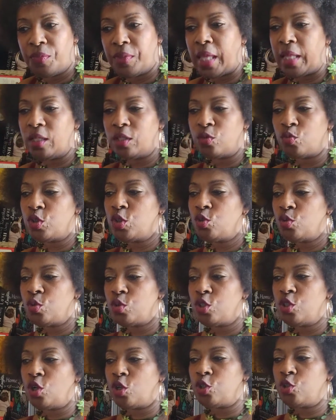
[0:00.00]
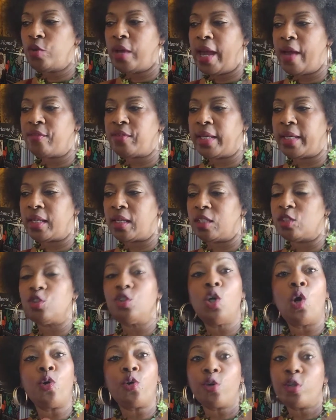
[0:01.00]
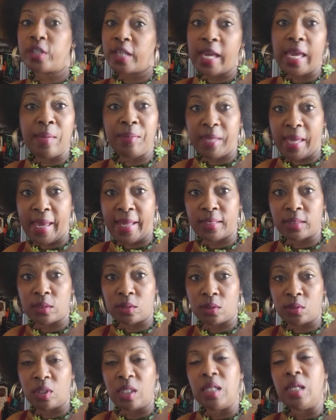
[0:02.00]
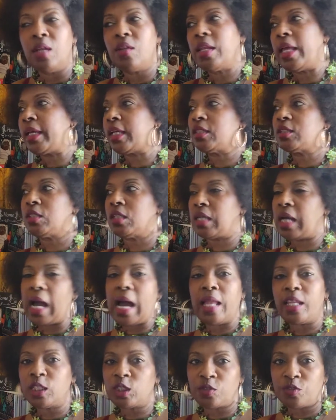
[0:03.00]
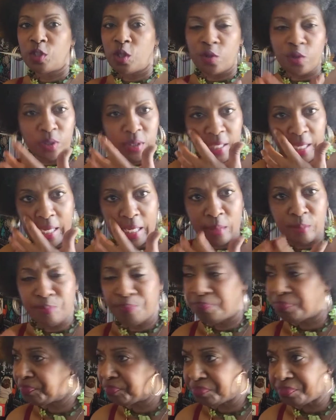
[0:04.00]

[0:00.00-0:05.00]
that you you know you have like a Notre Dame castle, like it's a college of Notre Dame.